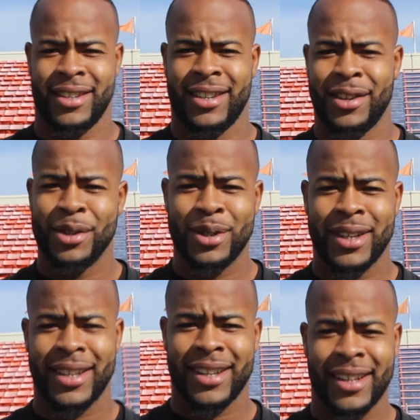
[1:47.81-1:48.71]
No.
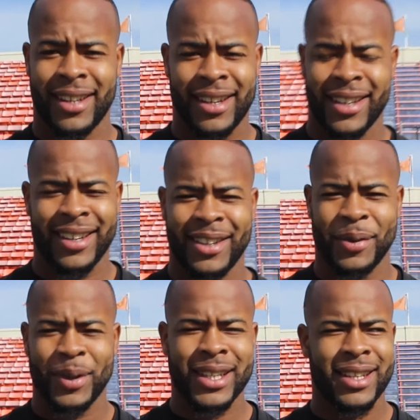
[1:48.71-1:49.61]

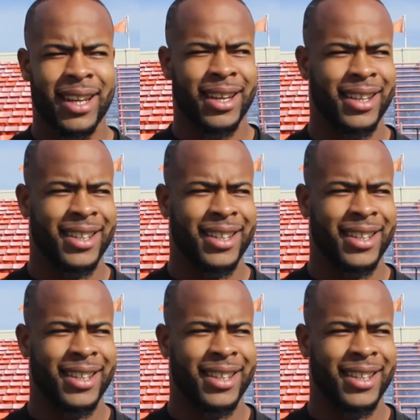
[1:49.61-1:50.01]
What is that?